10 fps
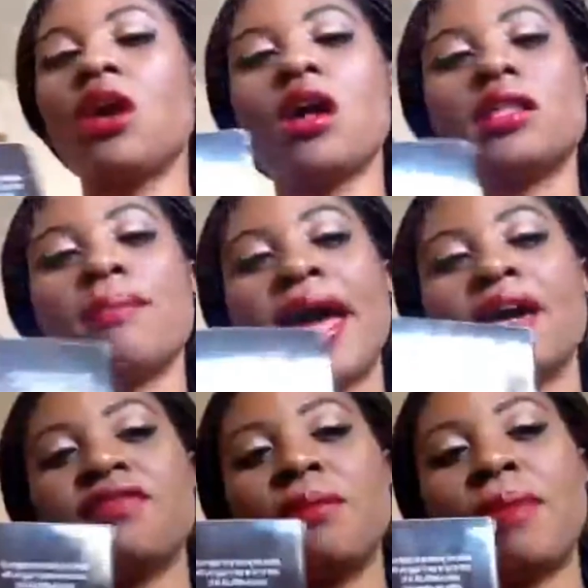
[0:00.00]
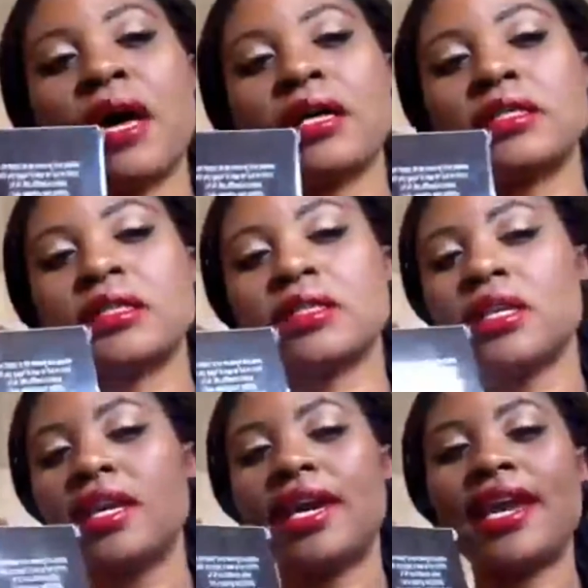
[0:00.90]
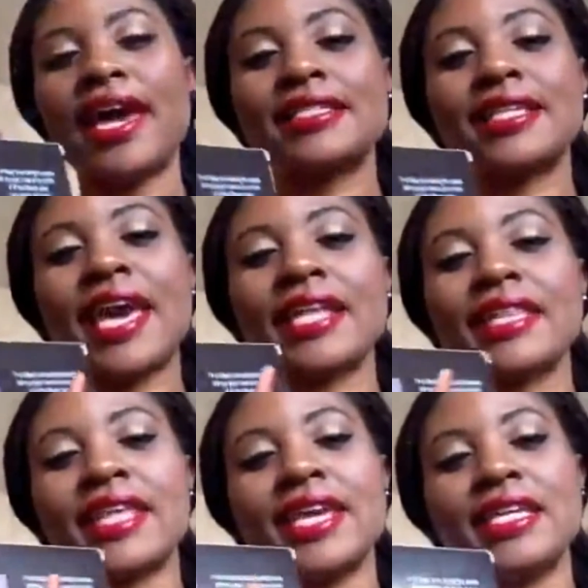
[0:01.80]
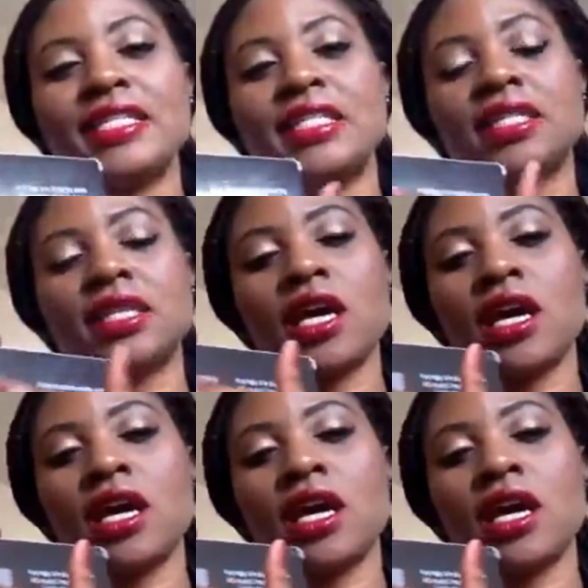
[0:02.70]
On the back of the box, it has Kathleen's